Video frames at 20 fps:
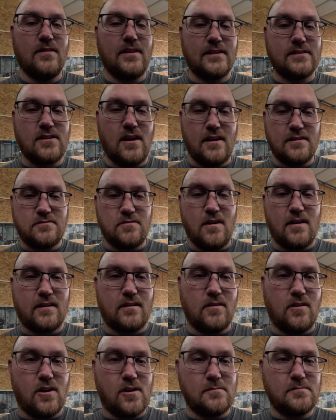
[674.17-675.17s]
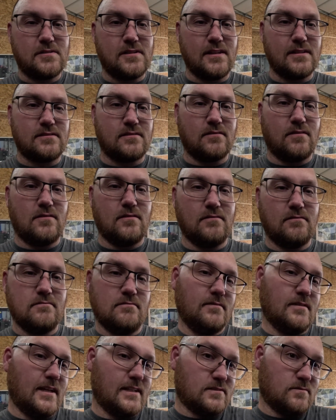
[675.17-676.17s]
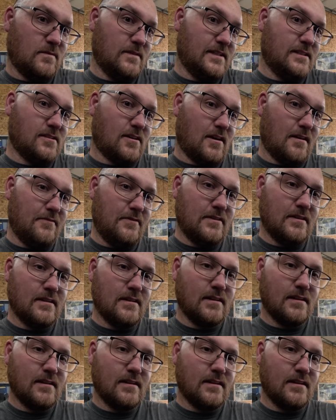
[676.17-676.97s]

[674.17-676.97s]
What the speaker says: the exhaust rocker arms. That's the one that's off.